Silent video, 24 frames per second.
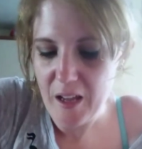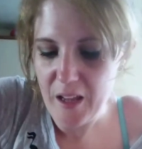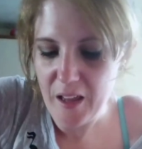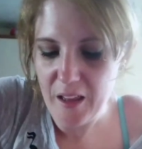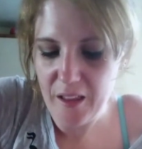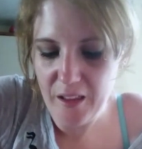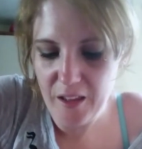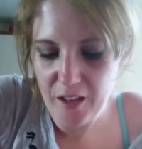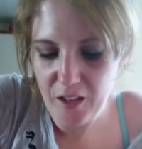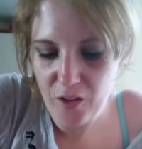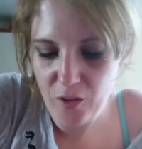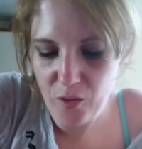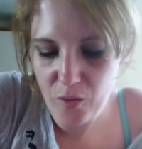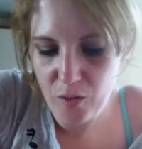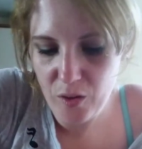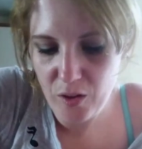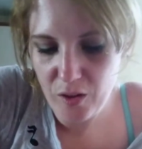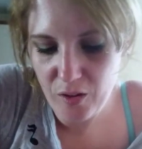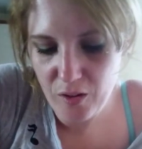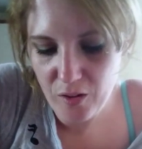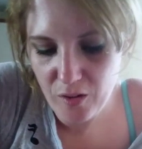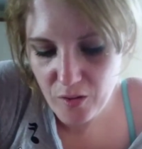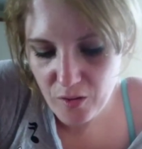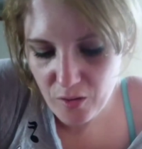And then you
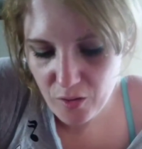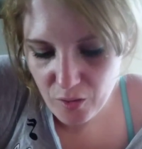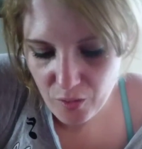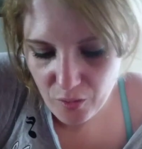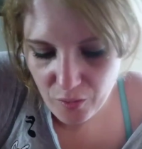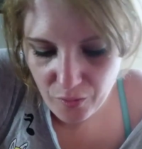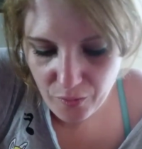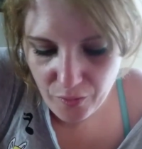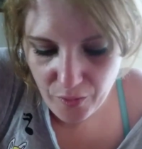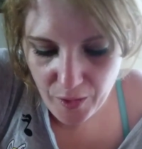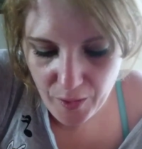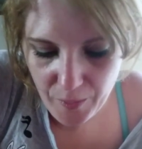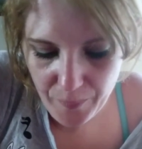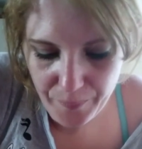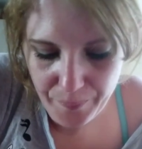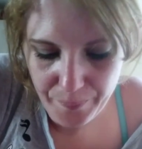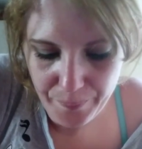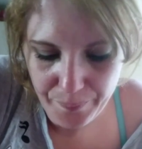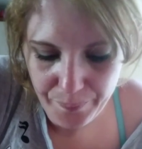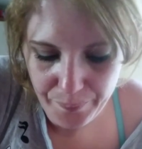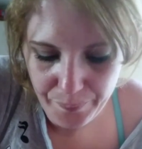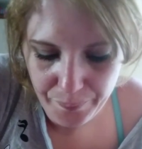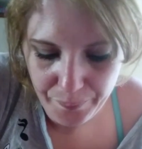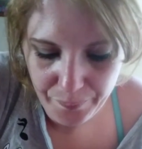can sort
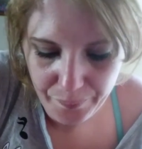of